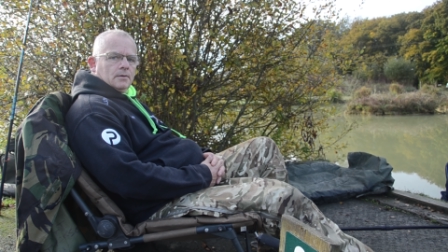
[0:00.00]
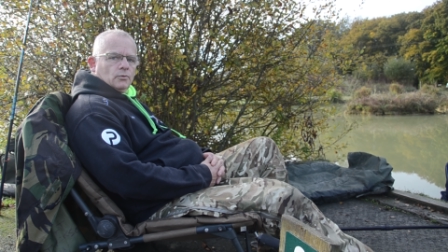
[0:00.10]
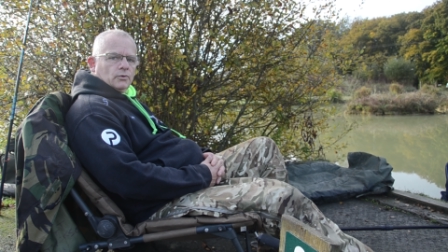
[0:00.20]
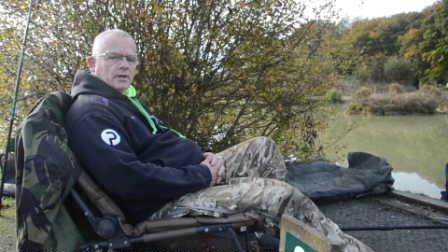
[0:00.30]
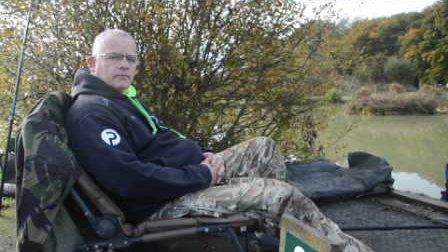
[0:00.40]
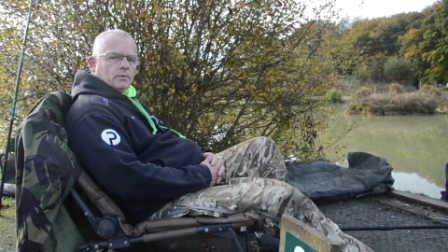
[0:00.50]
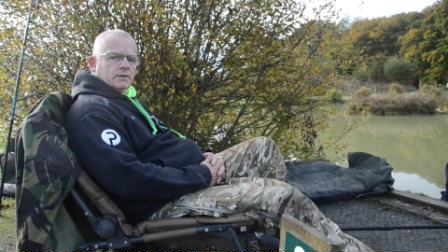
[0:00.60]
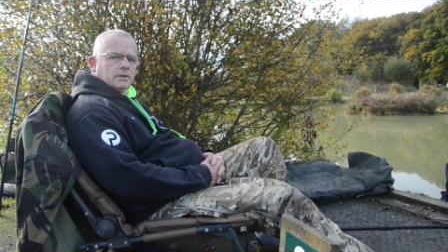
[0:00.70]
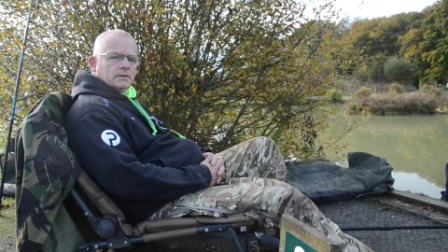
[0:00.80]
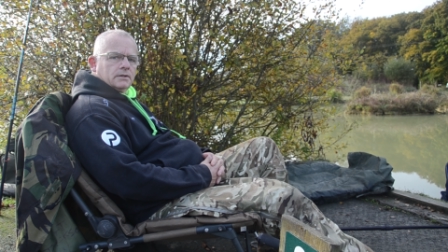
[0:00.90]
Morning everyone,
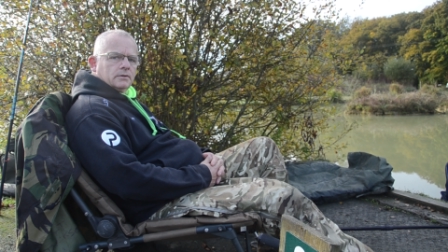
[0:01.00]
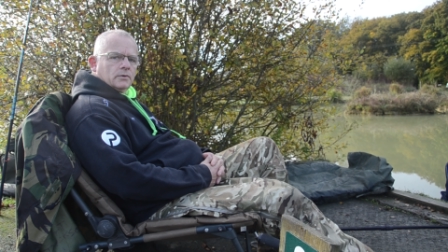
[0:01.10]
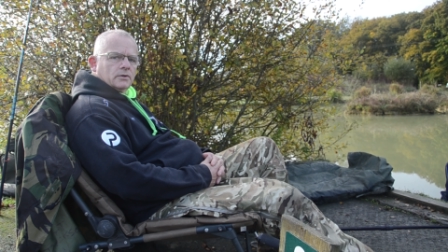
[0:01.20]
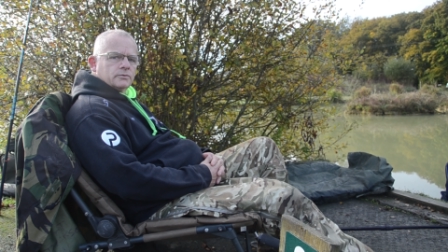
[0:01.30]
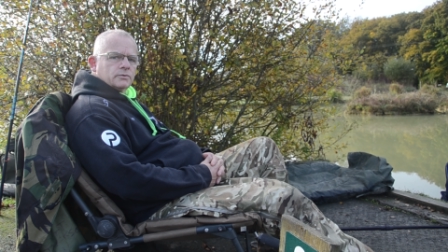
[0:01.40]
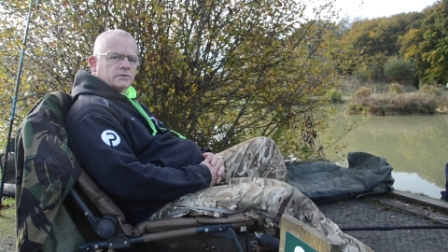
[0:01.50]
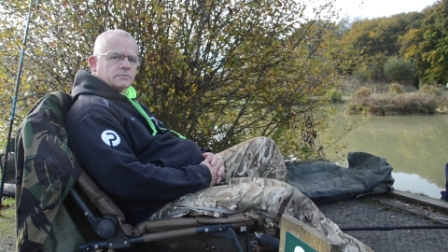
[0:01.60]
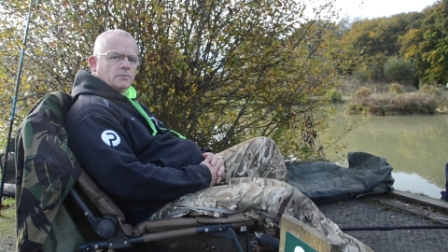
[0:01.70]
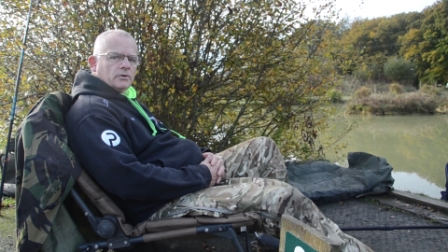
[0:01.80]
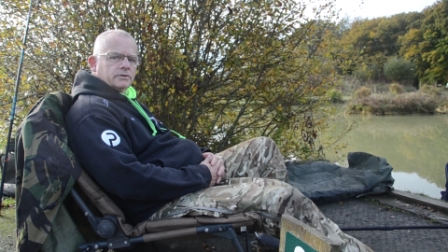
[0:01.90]
welcome to
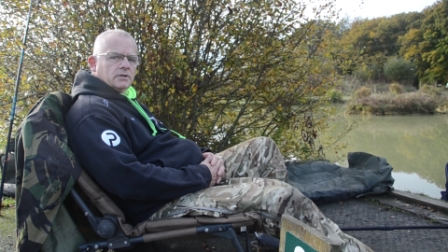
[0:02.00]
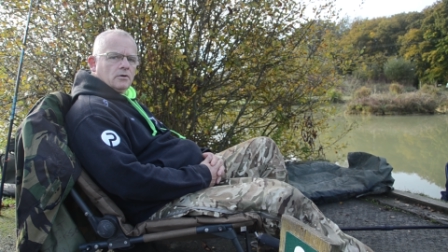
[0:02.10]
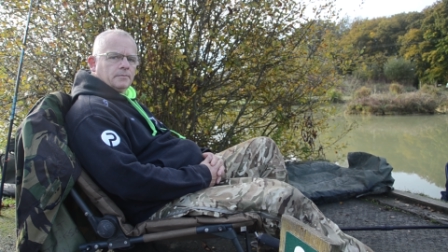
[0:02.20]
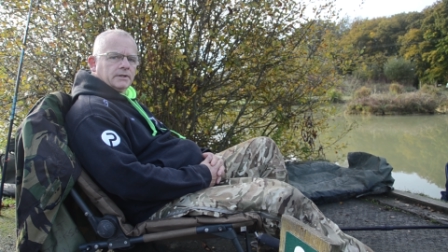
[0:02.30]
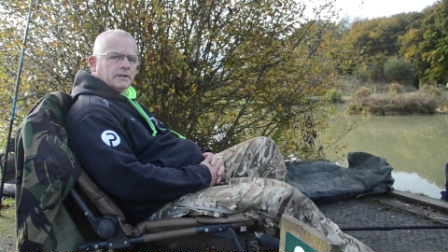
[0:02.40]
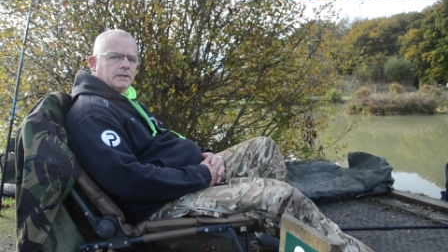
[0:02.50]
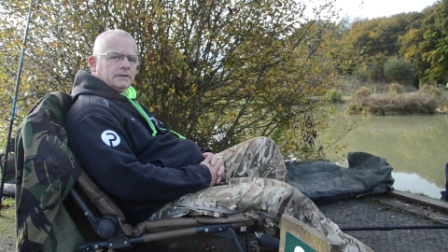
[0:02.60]
Inspired Carping.